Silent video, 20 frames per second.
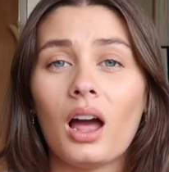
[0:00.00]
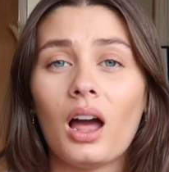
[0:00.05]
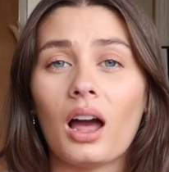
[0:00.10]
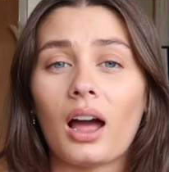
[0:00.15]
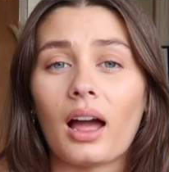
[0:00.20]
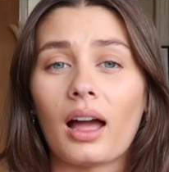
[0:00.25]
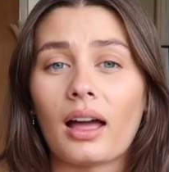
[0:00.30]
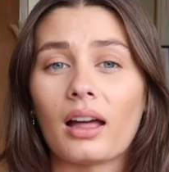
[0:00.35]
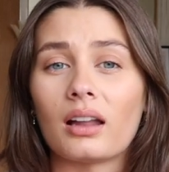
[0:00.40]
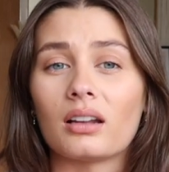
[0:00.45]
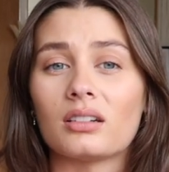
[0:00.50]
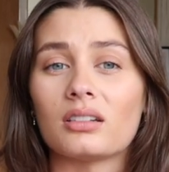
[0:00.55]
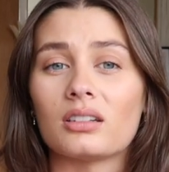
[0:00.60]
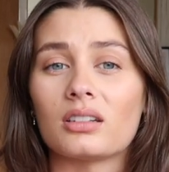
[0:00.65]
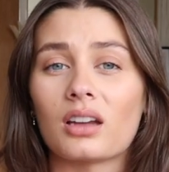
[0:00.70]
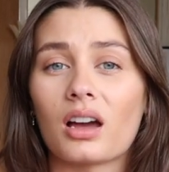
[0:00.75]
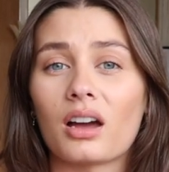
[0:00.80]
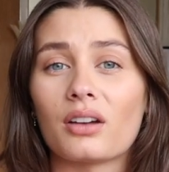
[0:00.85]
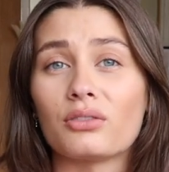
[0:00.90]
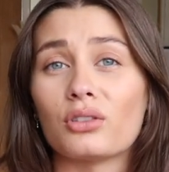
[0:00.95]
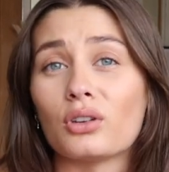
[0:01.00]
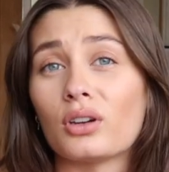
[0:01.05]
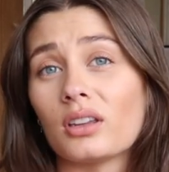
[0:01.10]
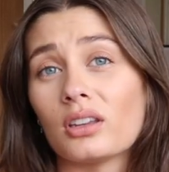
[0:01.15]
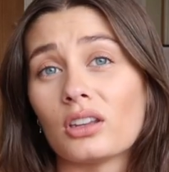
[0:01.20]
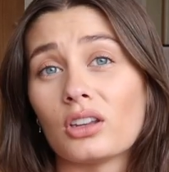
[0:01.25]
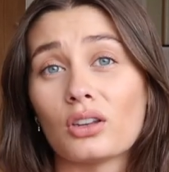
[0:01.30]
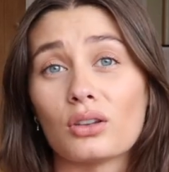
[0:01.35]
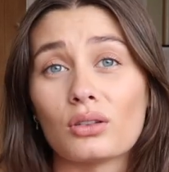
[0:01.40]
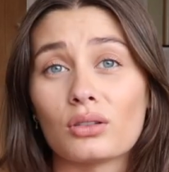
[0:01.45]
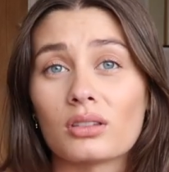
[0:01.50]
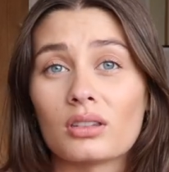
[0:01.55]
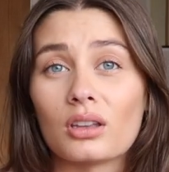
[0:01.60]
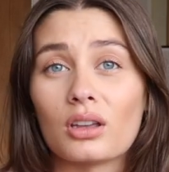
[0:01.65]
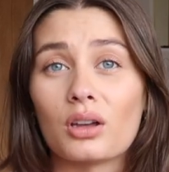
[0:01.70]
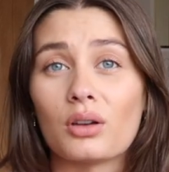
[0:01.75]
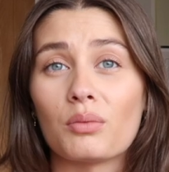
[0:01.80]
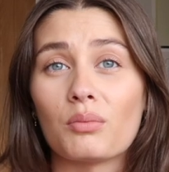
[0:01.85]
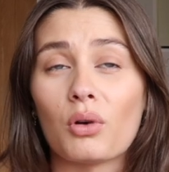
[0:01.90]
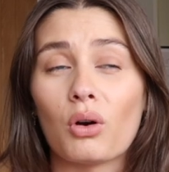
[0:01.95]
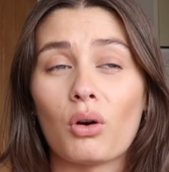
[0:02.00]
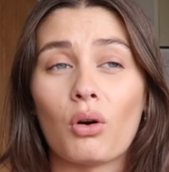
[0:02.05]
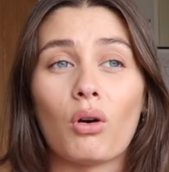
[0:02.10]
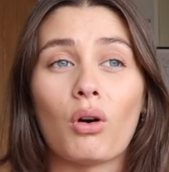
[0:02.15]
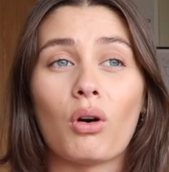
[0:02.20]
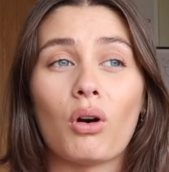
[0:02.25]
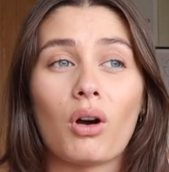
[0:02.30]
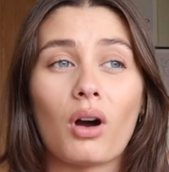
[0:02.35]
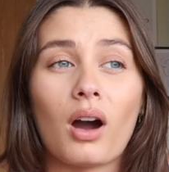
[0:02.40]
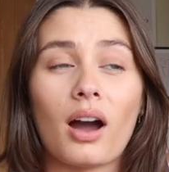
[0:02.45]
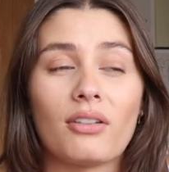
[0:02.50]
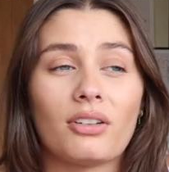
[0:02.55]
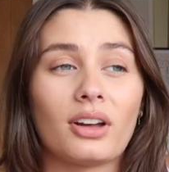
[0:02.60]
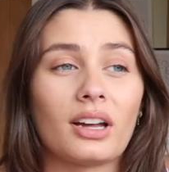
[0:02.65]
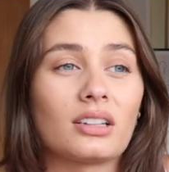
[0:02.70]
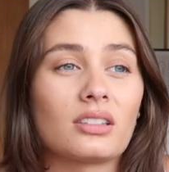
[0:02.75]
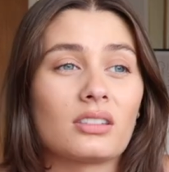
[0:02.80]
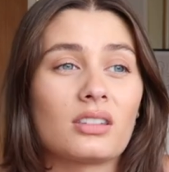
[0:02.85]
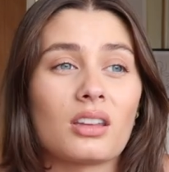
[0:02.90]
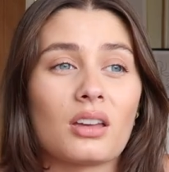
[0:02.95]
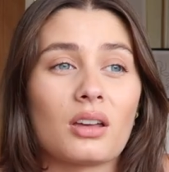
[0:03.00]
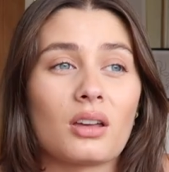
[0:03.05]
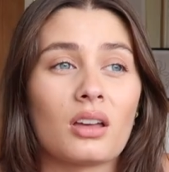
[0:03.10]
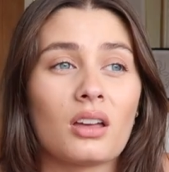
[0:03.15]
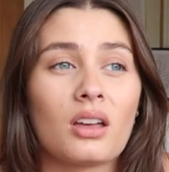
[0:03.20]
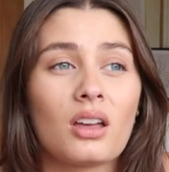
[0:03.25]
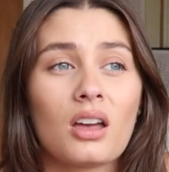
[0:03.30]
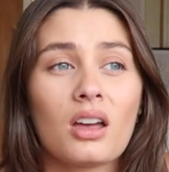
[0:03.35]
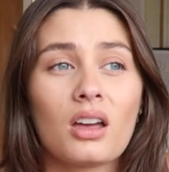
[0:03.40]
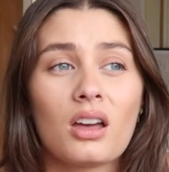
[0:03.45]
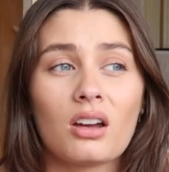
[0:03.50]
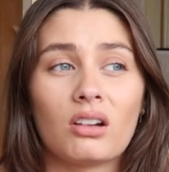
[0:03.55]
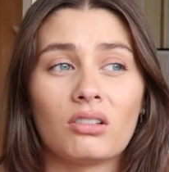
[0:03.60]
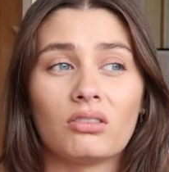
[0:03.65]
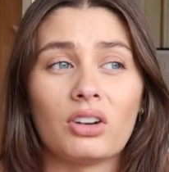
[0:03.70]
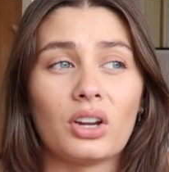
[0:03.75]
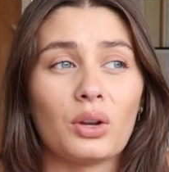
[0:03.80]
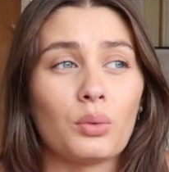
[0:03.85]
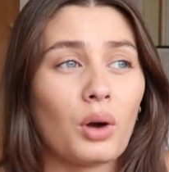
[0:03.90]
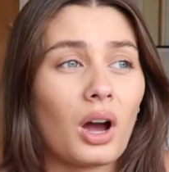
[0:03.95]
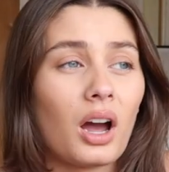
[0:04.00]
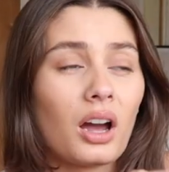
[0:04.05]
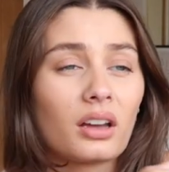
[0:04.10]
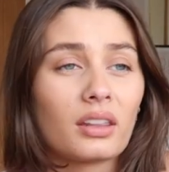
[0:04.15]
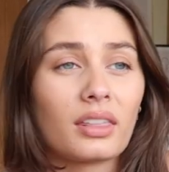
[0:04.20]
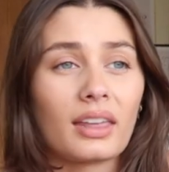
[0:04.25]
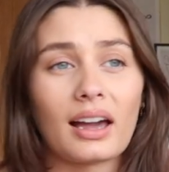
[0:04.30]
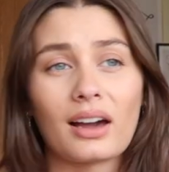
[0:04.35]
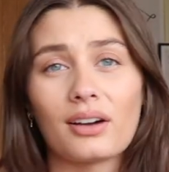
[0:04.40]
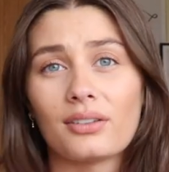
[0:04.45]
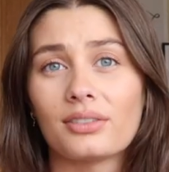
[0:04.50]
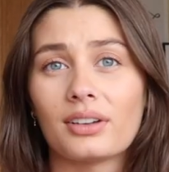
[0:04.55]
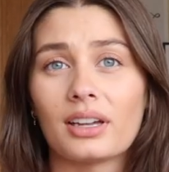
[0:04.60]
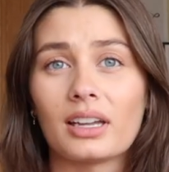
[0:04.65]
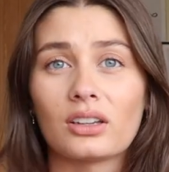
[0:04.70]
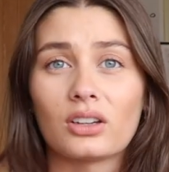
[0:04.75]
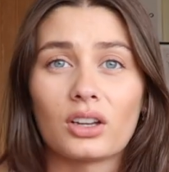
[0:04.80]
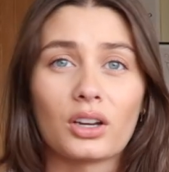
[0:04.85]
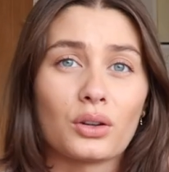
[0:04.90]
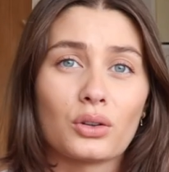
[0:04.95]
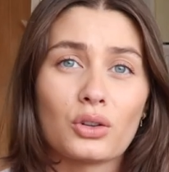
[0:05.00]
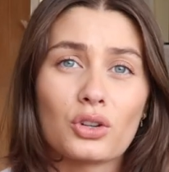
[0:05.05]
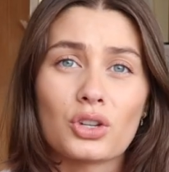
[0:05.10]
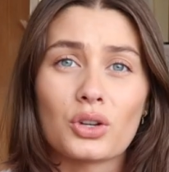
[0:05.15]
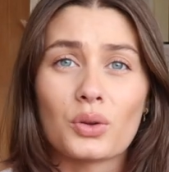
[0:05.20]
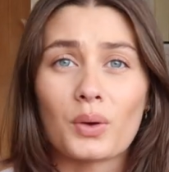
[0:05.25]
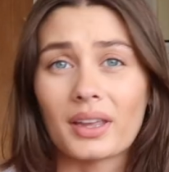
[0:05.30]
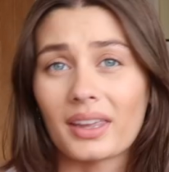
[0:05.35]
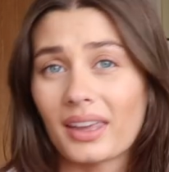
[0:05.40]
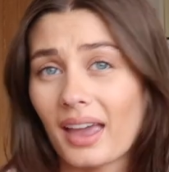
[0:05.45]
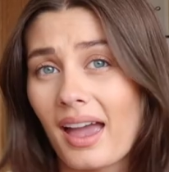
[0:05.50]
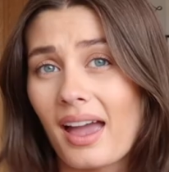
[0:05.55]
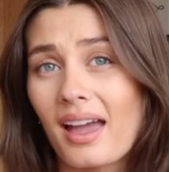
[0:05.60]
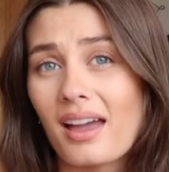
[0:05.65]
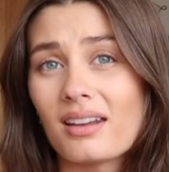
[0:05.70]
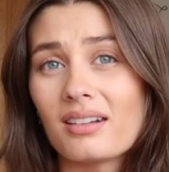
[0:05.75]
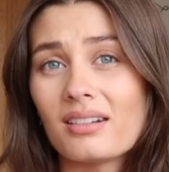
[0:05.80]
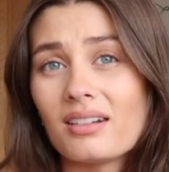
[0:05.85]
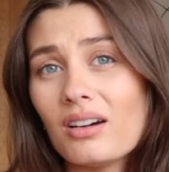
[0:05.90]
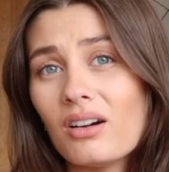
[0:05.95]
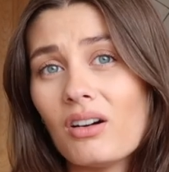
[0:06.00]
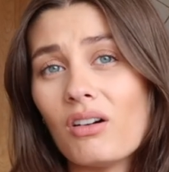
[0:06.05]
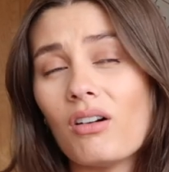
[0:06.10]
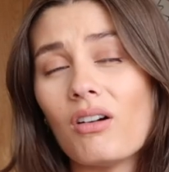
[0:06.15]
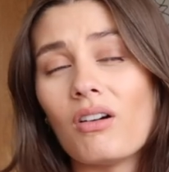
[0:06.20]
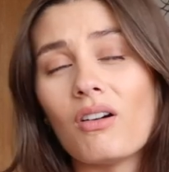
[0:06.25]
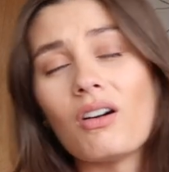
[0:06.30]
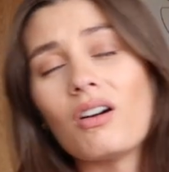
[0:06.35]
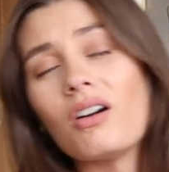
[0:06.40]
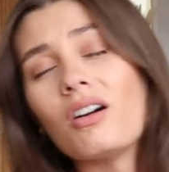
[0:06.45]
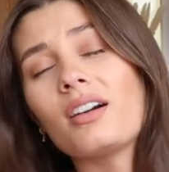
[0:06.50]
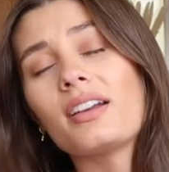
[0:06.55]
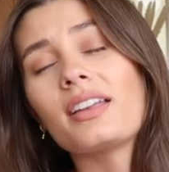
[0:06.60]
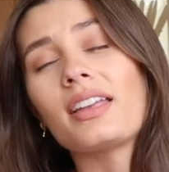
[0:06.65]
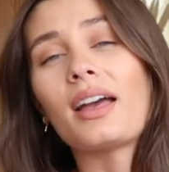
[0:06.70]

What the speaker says: and I've not used them, or I've had to rework the outfit and go and shoot again, or